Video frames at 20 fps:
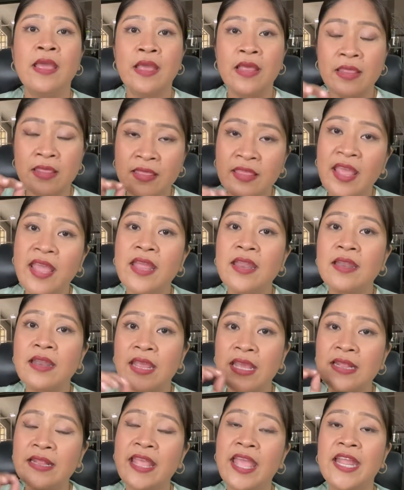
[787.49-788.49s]
then
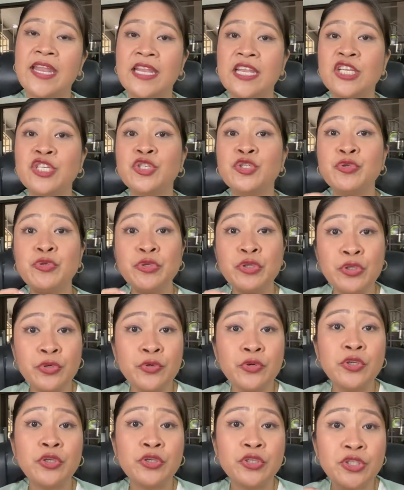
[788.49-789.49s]
it can issue
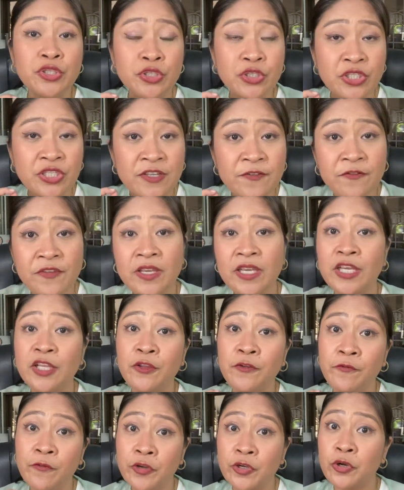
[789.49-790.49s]
you your certificate
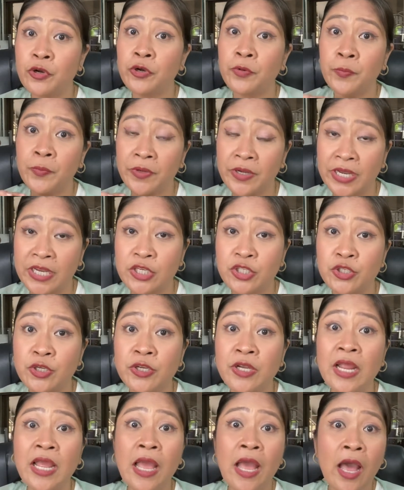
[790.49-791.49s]
of incorporation,